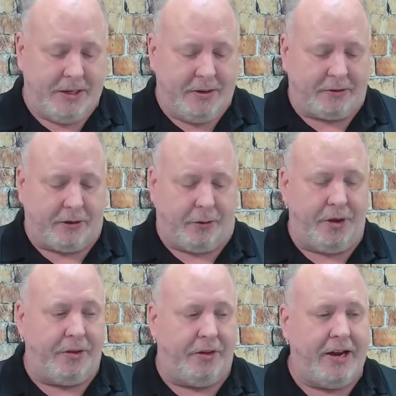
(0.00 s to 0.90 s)
So
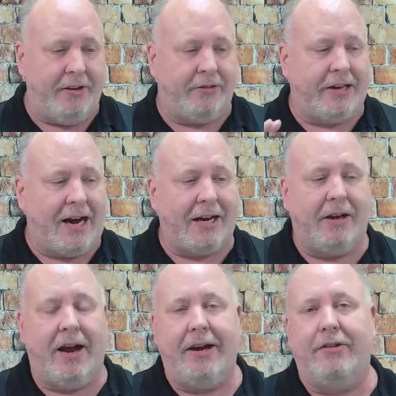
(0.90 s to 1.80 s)
these
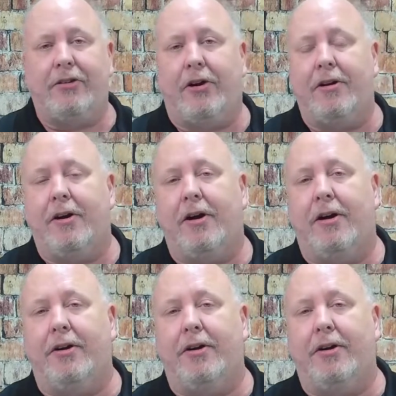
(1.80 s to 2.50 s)
guidelines are